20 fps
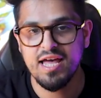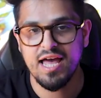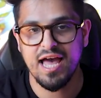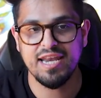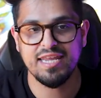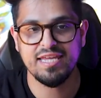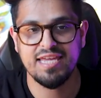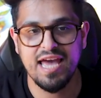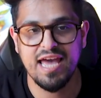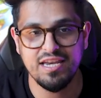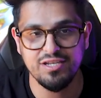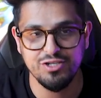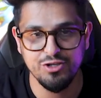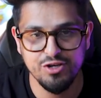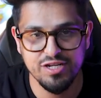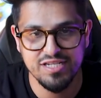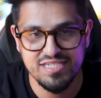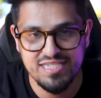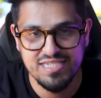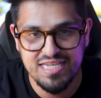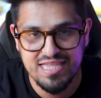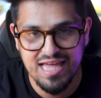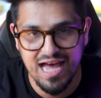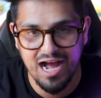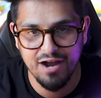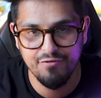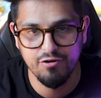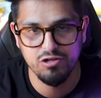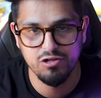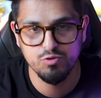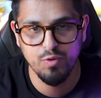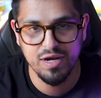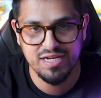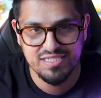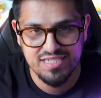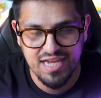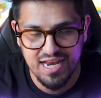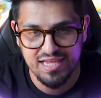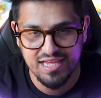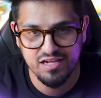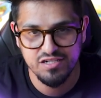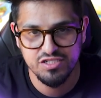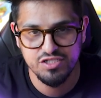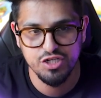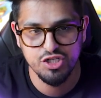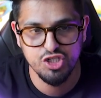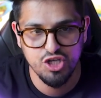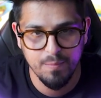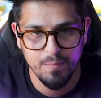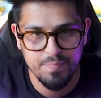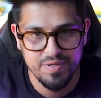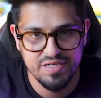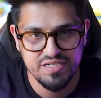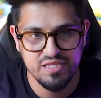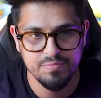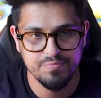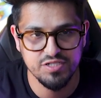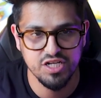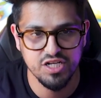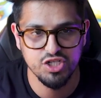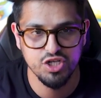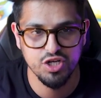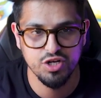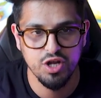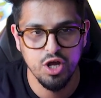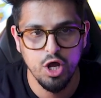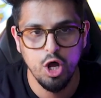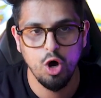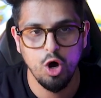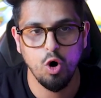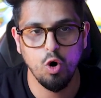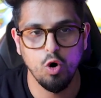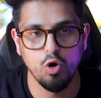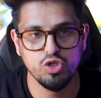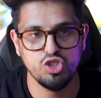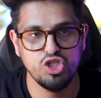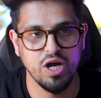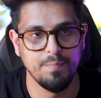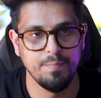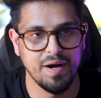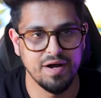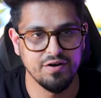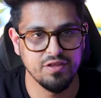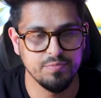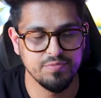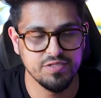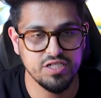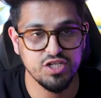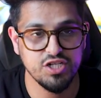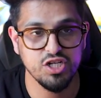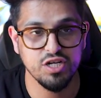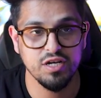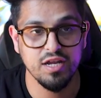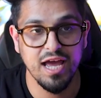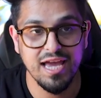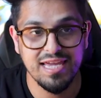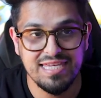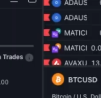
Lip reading: And again, you can see the arrows where it's telling us to jump into the position or jump out of the position.